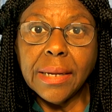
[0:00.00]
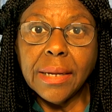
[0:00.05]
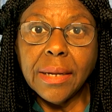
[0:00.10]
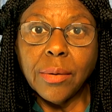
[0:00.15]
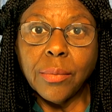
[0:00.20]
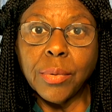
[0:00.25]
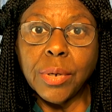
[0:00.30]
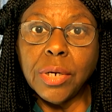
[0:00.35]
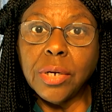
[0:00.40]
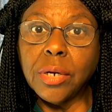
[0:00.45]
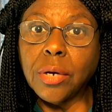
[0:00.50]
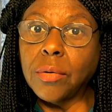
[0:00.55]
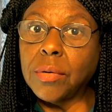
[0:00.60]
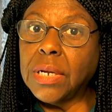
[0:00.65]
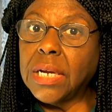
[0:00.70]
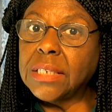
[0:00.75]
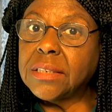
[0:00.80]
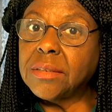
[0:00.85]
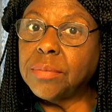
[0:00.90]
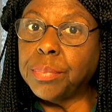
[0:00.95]
we know
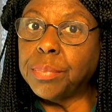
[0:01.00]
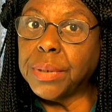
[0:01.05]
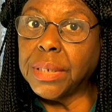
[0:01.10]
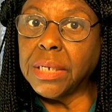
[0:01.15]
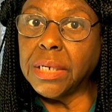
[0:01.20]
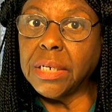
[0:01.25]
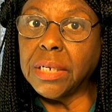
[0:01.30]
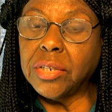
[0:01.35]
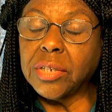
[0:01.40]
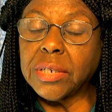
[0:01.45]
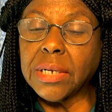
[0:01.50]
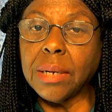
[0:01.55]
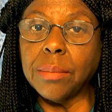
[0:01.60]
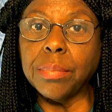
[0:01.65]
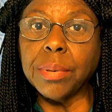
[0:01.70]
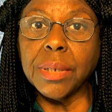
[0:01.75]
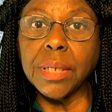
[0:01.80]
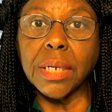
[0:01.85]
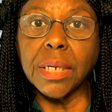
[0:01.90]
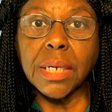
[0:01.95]
that's blood. You got
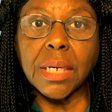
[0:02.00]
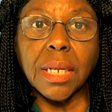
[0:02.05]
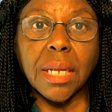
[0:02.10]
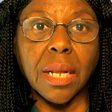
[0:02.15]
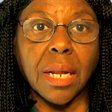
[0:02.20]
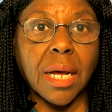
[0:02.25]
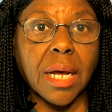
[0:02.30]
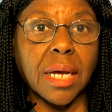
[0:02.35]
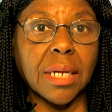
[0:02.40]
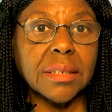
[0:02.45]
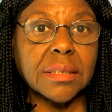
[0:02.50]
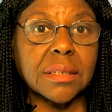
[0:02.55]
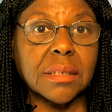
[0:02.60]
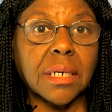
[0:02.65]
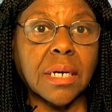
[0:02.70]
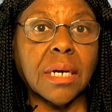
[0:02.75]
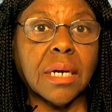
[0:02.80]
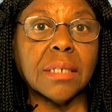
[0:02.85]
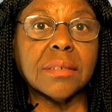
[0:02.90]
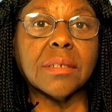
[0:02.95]
blood clots
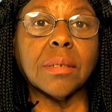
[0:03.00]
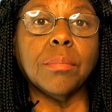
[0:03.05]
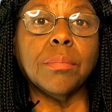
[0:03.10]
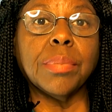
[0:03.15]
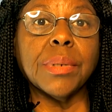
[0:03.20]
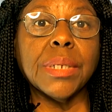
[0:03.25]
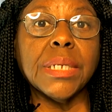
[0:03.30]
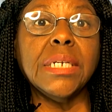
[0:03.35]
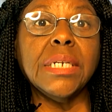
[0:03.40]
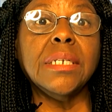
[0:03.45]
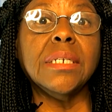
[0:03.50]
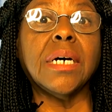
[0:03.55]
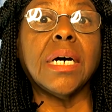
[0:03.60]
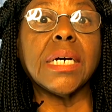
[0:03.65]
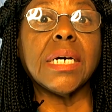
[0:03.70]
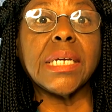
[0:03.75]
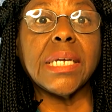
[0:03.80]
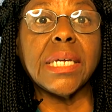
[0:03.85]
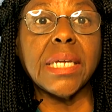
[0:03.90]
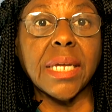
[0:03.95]
or some bleeding or
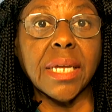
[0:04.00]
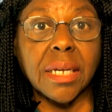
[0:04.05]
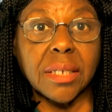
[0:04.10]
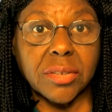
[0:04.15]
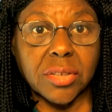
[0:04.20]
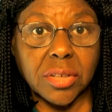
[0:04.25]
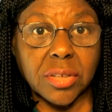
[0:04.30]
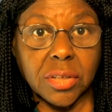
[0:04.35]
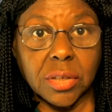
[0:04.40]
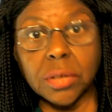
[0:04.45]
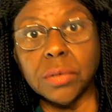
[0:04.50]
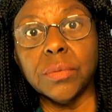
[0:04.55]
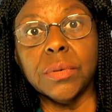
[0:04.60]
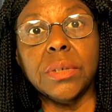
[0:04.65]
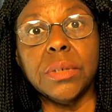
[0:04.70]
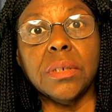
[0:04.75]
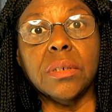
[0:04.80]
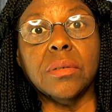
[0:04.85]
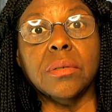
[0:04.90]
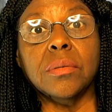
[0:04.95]
cancer
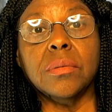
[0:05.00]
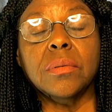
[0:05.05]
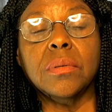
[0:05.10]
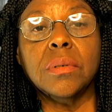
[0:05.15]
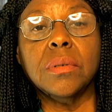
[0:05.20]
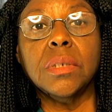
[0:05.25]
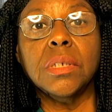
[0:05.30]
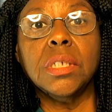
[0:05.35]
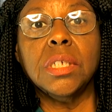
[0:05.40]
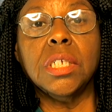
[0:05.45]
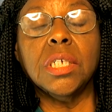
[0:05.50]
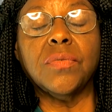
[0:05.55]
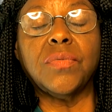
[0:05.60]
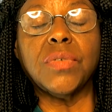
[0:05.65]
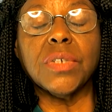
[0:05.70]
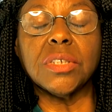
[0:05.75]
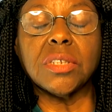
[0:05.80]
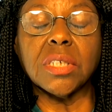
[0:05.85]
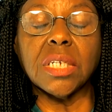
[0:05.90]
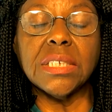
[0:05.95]
going on. If
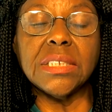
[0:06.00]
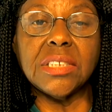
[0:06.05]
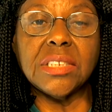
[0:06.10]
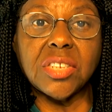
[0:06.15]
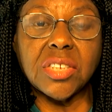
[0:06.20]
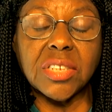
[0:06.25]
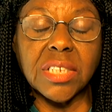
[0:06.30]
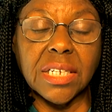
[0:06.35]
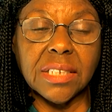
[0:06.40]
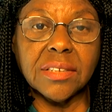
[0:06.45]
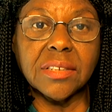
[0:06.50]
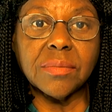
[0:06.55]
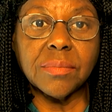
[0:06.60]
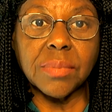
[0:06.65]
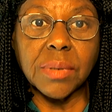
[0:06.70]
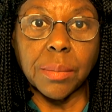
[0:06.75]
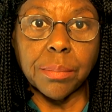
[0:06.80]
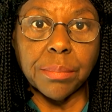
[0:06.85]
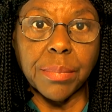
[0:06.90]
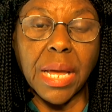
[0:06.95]
it's an excessive
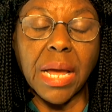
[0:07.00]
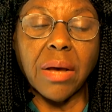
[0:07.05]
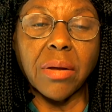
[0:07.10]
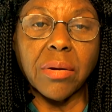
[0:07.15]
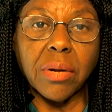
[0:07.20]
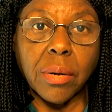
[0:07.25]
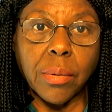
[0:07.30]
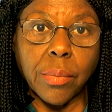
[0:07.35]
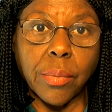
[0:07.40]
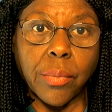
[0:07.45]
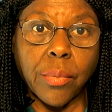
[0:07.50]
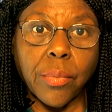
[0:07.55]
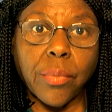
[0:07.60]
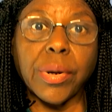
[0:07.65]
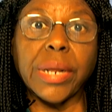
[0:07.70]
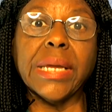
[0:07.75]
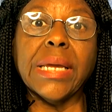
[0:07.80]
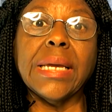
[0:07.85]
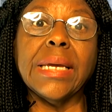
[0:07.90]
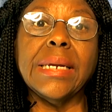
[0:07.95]
amount of
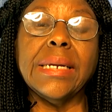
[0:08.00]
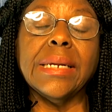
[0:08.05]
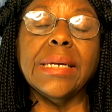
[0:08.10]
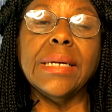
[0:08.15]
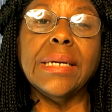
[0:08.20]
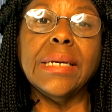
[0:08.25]
red